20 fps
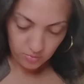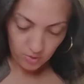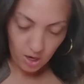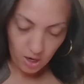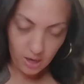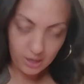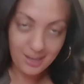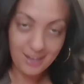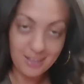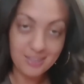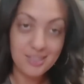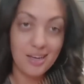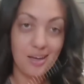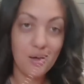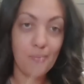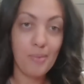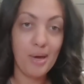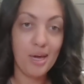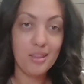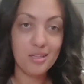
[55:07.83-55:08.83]
I can't take a
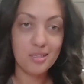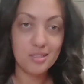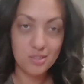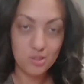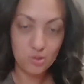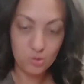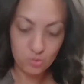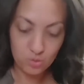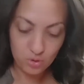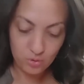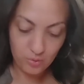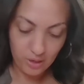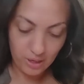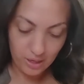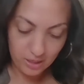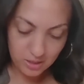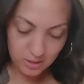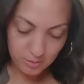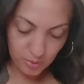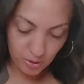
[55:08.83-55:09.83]
bathing suit to an
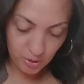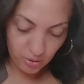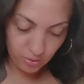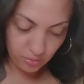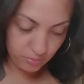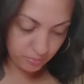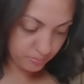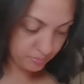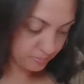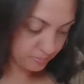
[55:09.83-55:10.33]
expo.